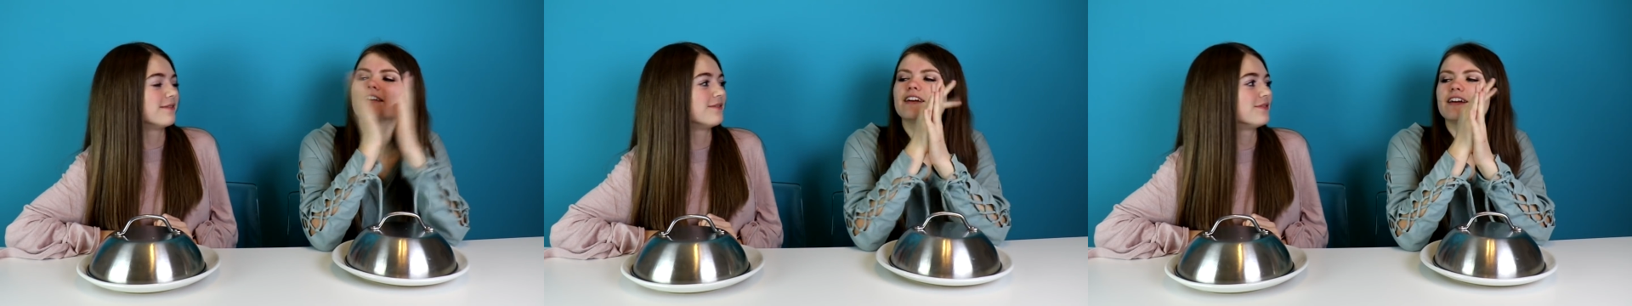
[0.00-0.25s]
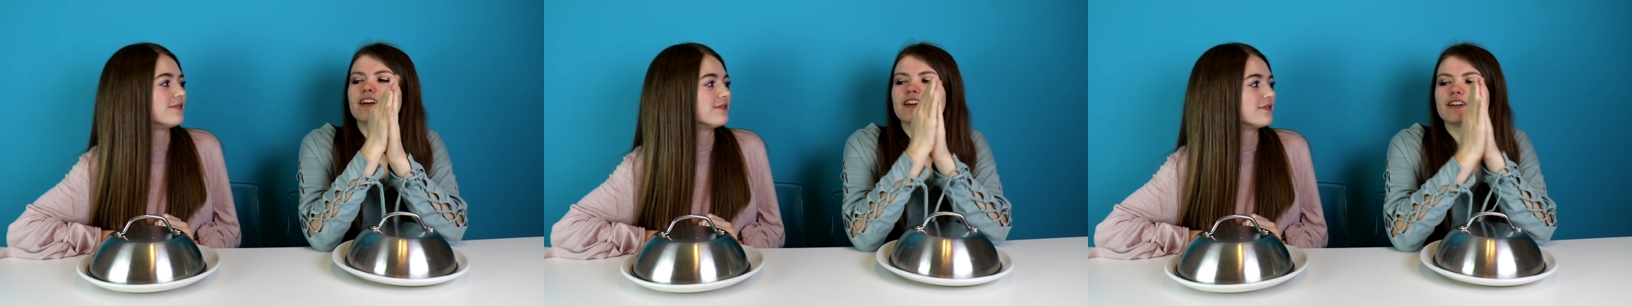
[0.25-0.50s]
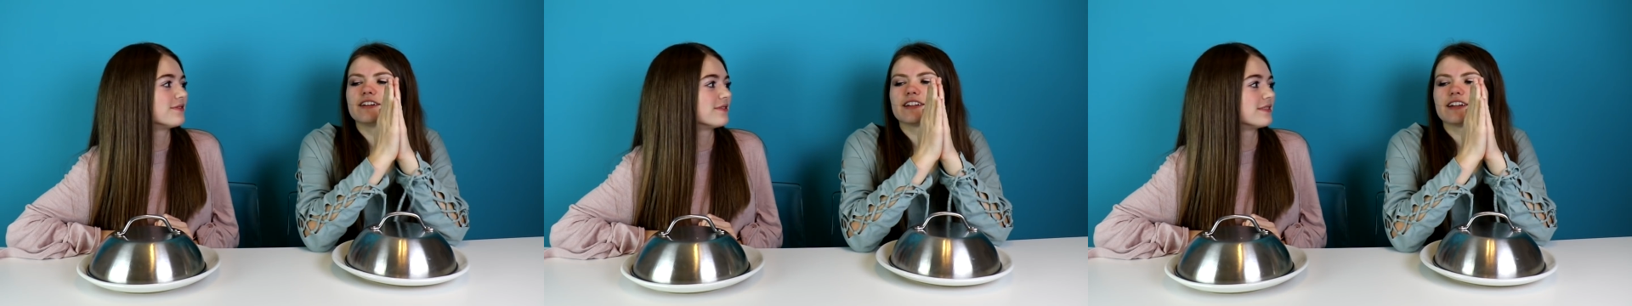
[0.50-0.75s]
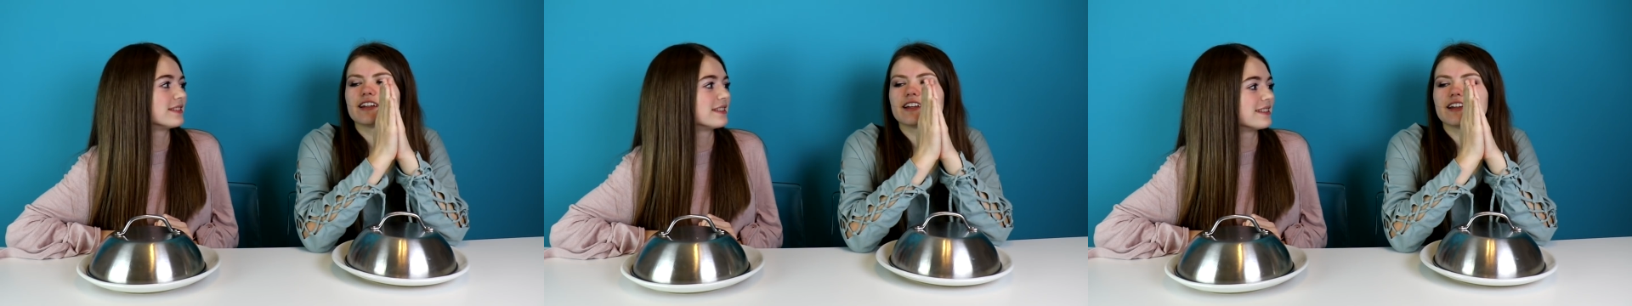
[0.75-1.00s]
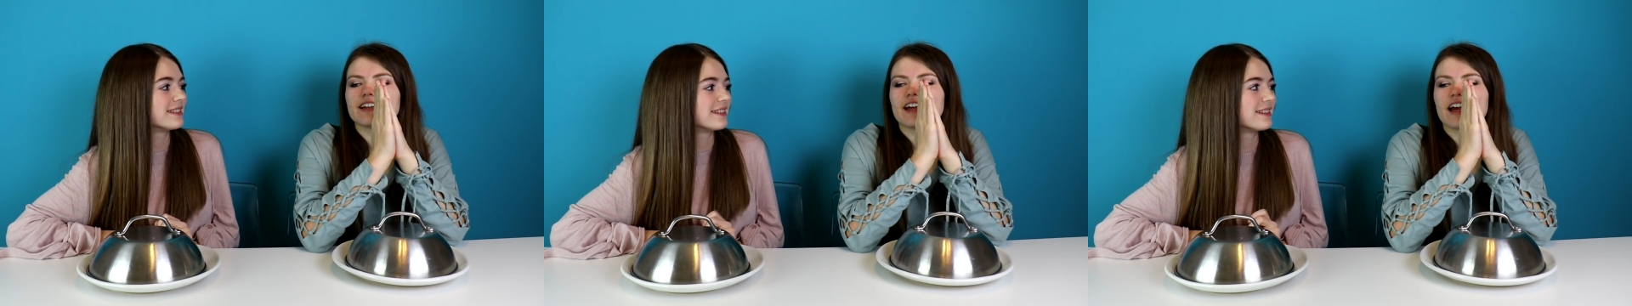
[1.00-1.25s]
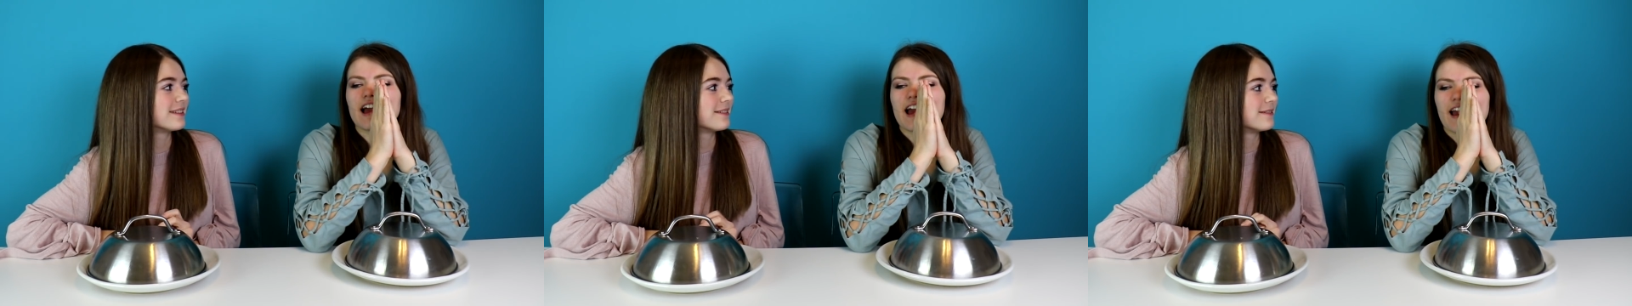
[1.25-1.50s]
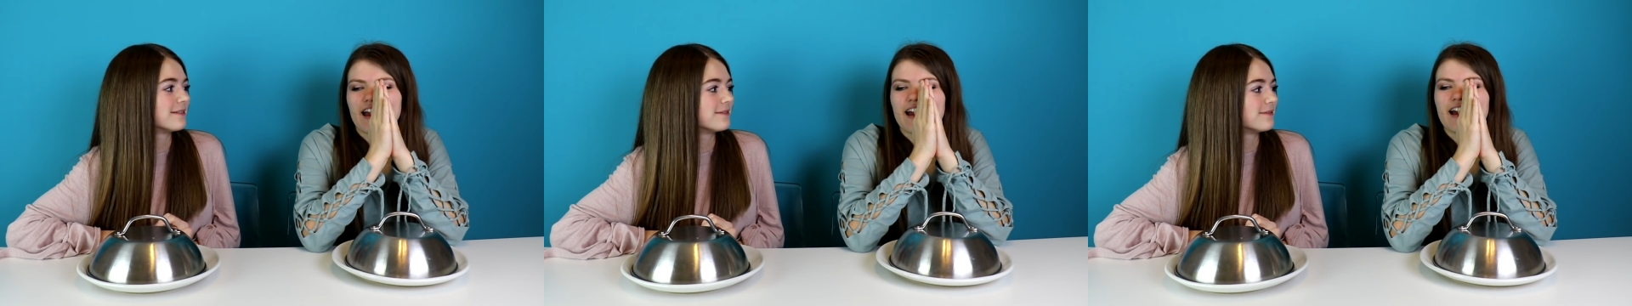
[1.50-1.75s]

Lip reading: No one is speaking in this clip.